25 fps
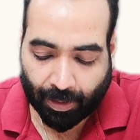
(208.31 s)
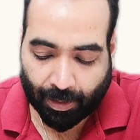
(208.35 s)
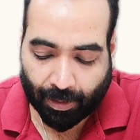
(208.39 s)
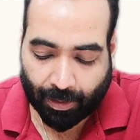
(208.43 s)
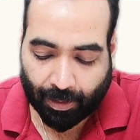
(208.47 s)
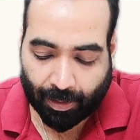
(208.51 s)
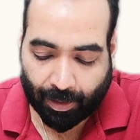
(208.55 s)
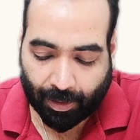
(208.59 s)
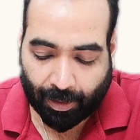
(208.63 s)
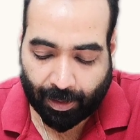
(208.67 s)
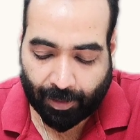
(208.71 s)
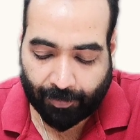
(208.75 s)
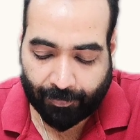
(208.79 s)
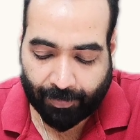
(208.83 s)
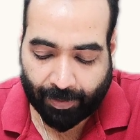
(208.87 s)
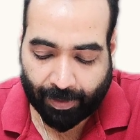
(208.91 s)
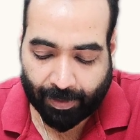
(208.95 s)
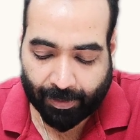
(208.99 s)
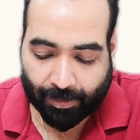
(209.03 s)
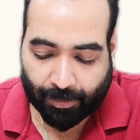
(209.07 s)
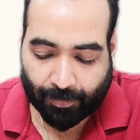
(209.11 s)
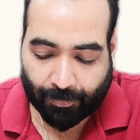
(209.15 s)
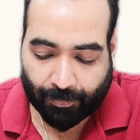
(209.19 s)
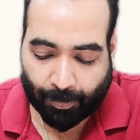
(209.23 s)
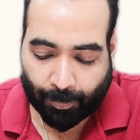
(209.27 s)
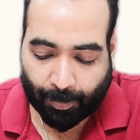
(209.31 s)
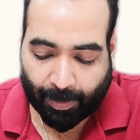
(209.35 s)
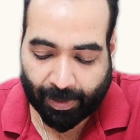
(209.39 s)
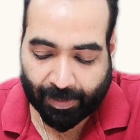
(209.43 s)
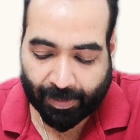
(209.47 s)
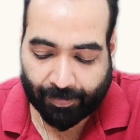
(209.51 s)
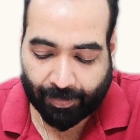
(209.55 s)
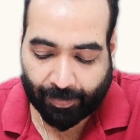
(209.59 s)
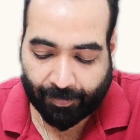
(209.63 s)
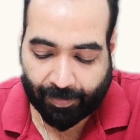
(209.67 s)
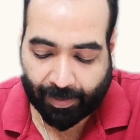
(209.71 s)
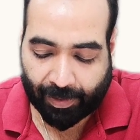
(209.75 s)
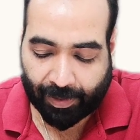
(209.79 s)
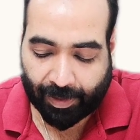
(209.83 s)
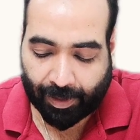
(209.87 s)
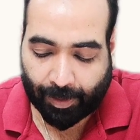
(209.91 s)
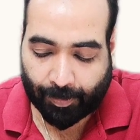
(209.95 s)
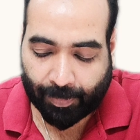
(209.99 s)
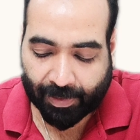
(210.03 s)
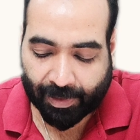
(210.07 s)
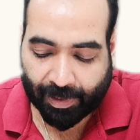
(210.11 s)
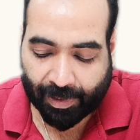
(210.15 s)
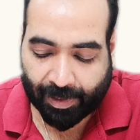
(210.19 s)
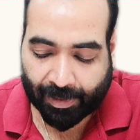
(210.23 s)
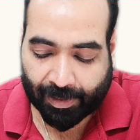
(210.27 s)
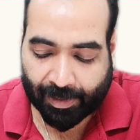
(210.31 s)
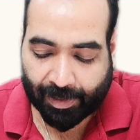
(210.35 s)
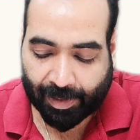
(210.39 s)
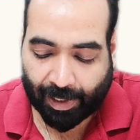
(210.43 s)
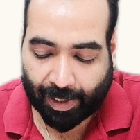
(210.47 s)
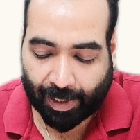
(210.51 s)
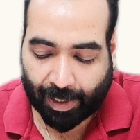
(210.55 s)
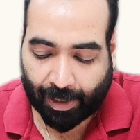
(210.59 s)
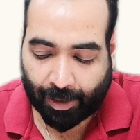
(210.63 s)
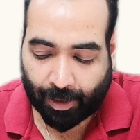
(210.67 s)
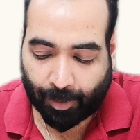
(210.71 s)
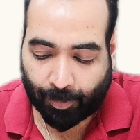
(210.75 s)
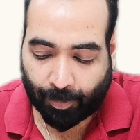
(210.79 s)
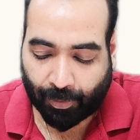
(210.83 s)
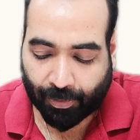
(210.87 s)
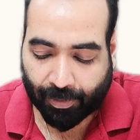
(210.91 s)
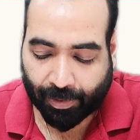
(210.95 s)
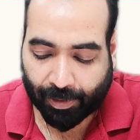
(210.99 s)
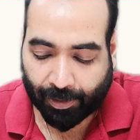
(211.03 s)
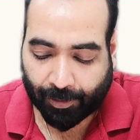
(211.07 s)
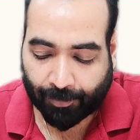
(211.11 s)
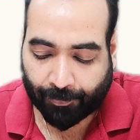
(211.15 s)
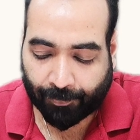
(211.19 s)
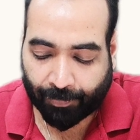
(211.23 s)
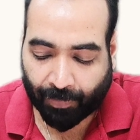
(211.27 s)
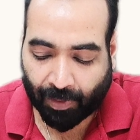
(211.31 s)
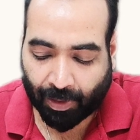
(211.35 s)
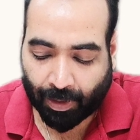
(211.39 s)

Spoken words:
The difference of rupees 50 represents the NWC.